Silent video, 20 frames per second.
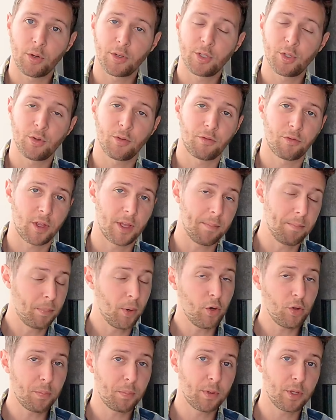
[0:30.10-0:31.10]
going to inflate
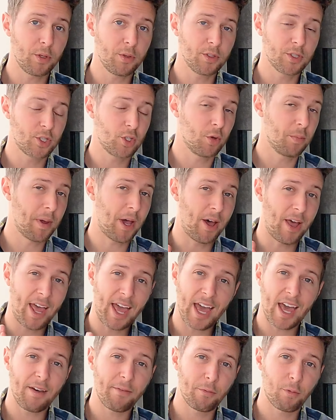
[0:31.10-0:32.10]
both balloons to about
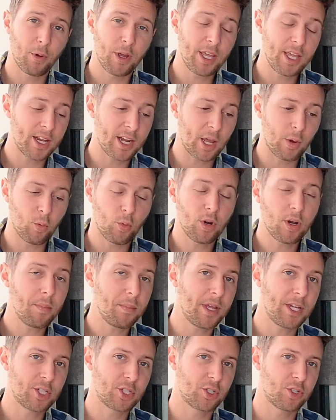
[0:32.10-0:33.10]
halfway, and I want
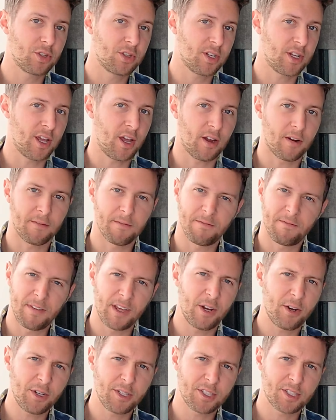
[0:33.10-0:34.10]
to make sure they are
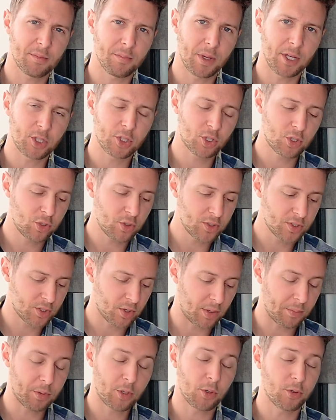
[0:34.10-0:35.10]
very symmetrical,
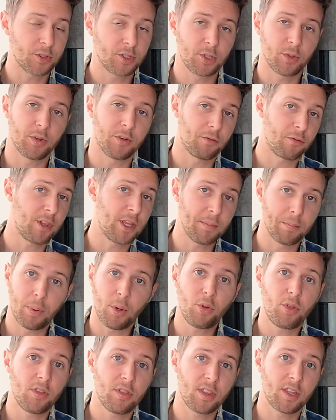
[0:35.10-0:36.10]
so I'm going to inflate
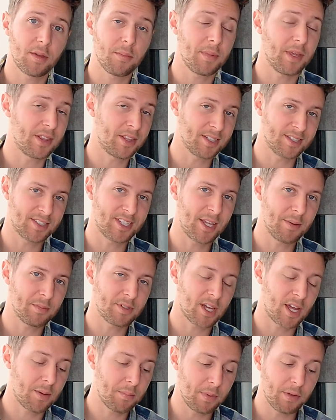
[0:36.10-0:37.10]
both of them at the same
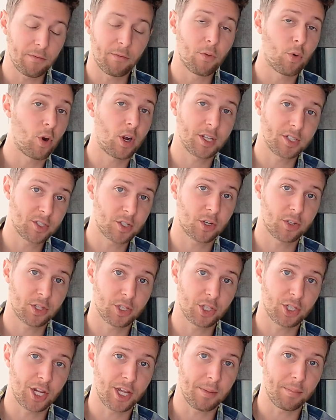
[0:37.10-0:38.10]
time before I start
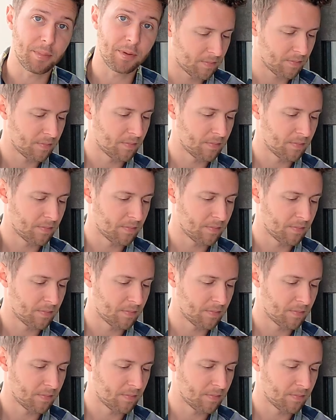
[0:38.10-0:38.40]
the shape.